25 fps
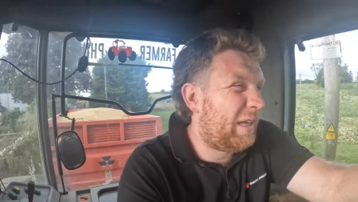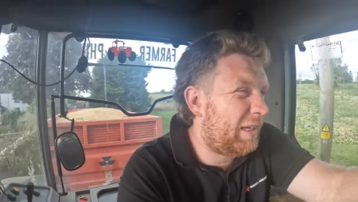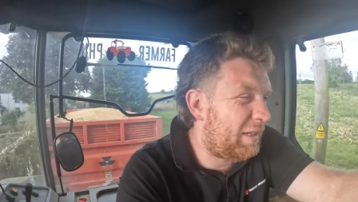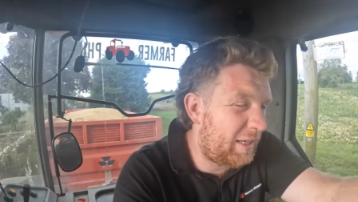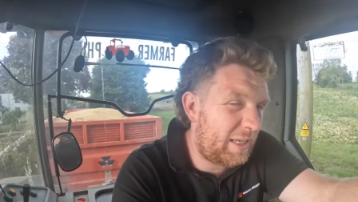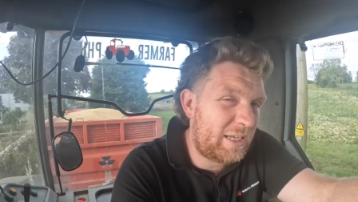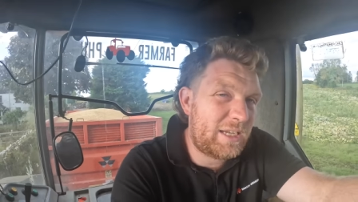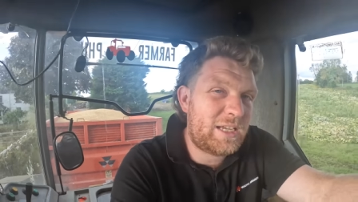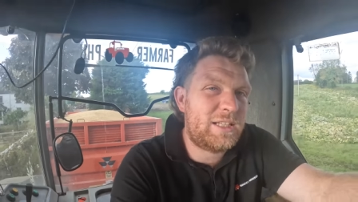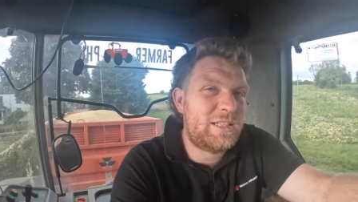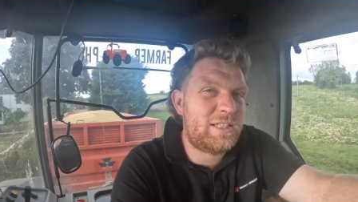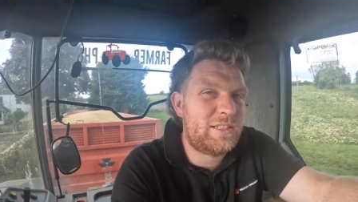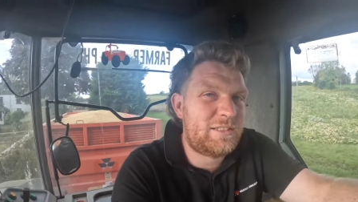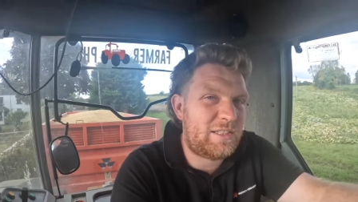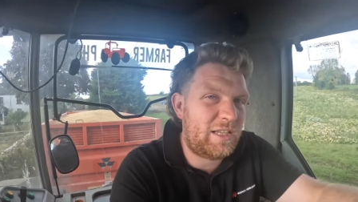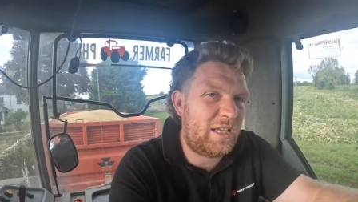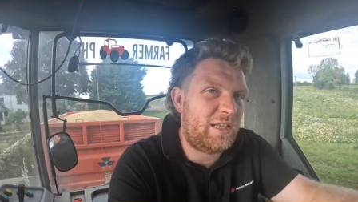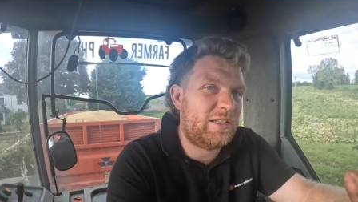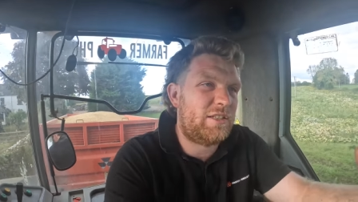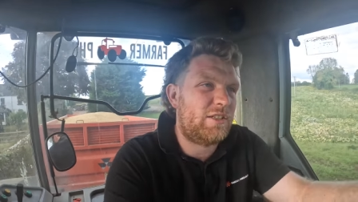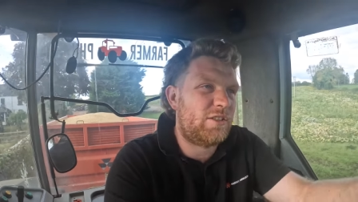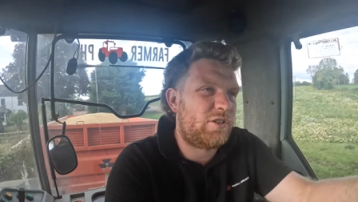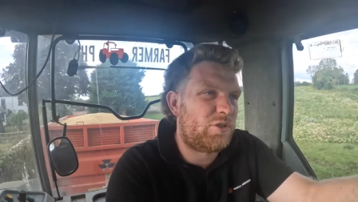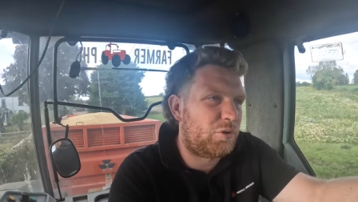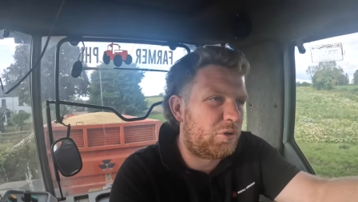I think at this
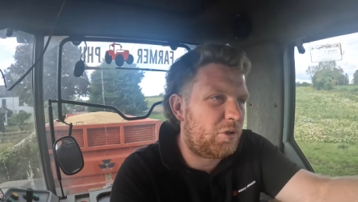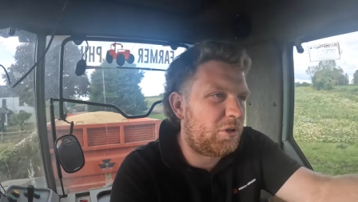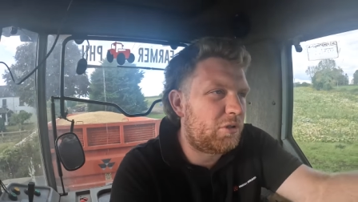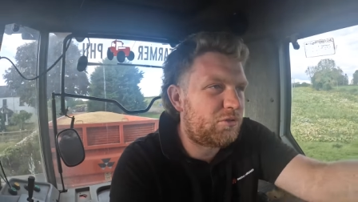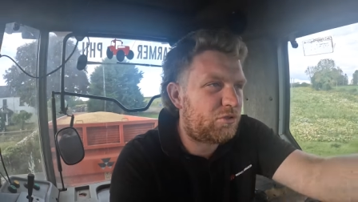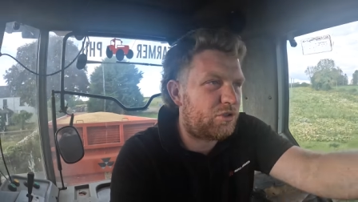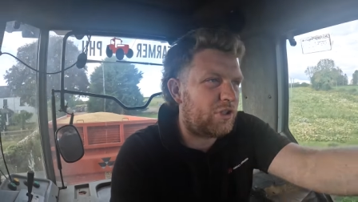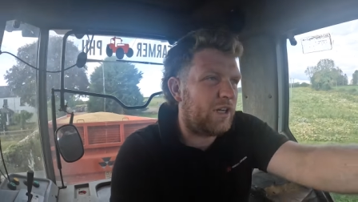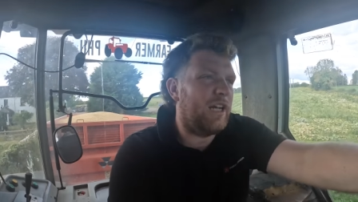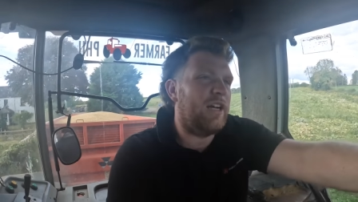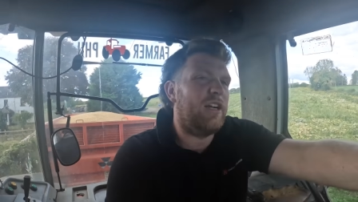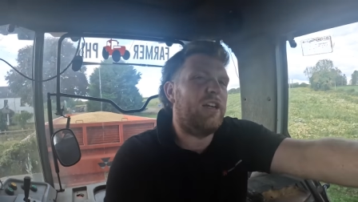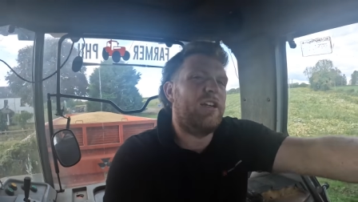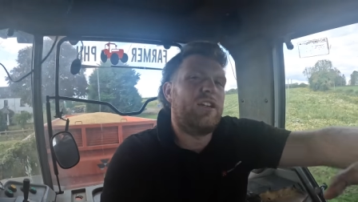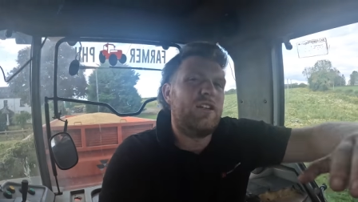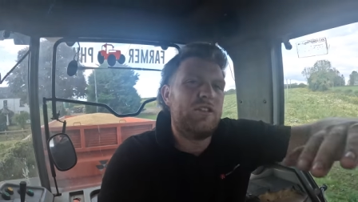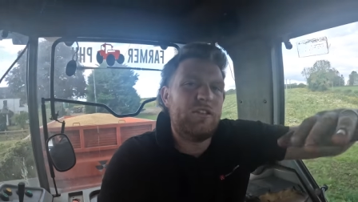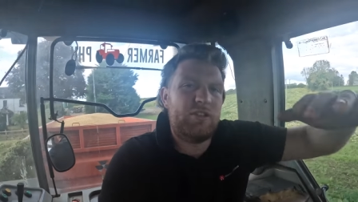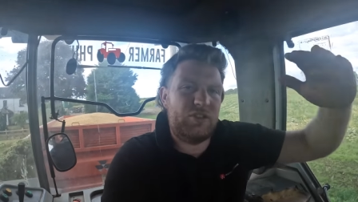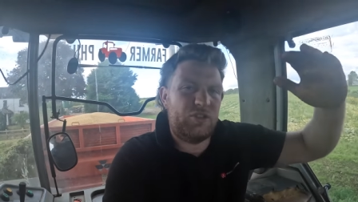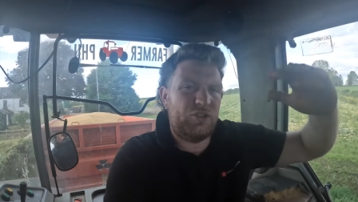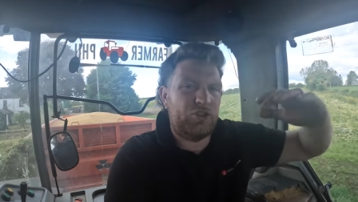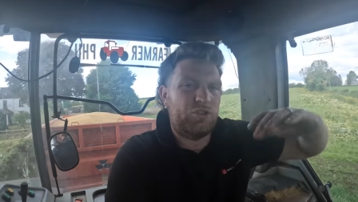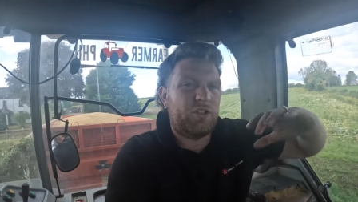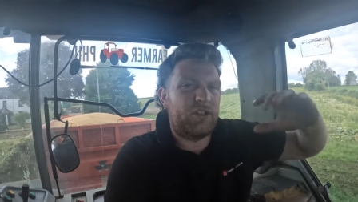stage it's a root trailer
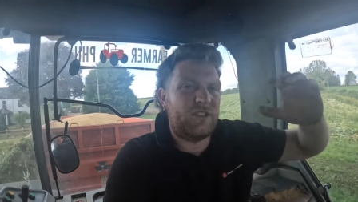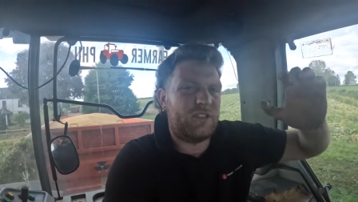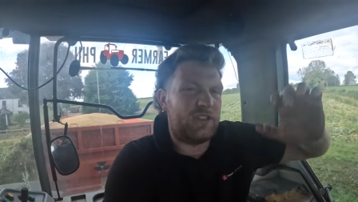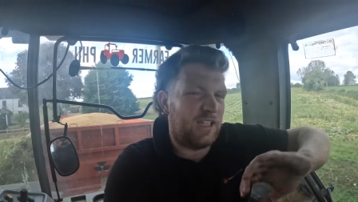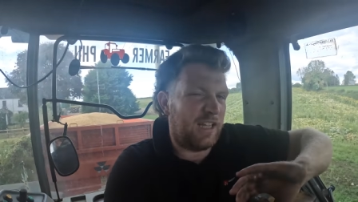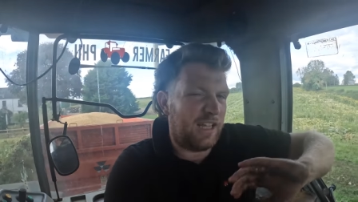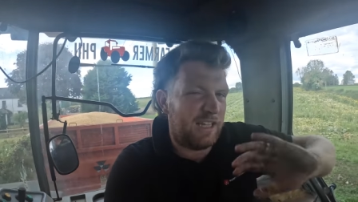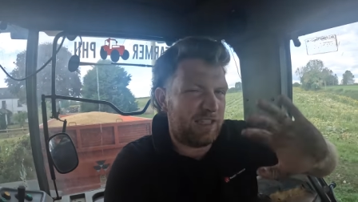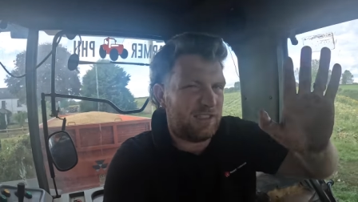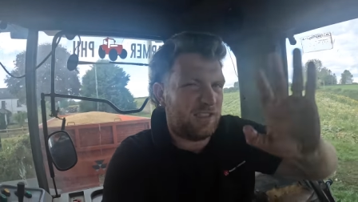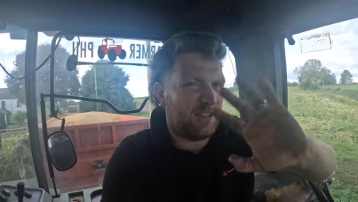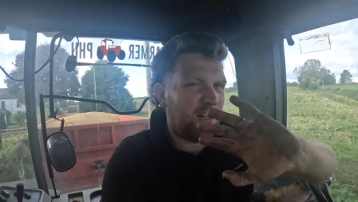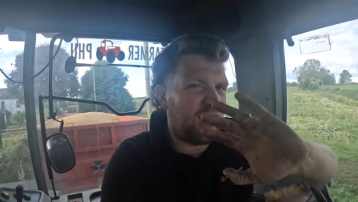because of short slides